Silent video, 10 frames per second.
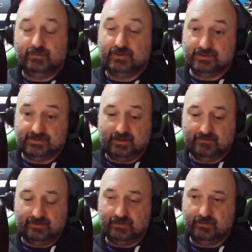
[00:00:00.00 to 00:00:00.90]
Because
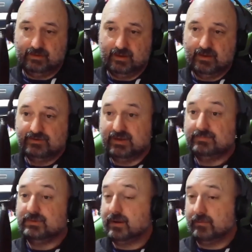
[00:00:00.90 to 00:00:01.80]
David and
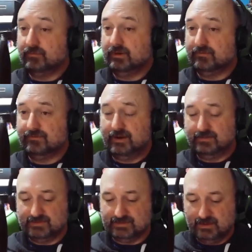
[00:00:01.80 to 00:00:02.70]
James have become really good
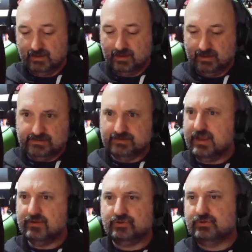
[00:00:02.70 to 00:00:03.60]
friends. And he said,
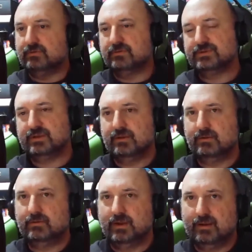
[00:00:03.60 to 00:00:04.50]
yeah, sure.
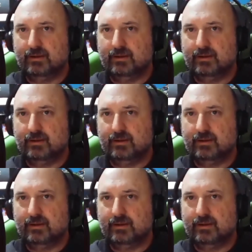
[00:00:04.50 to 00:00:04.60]
So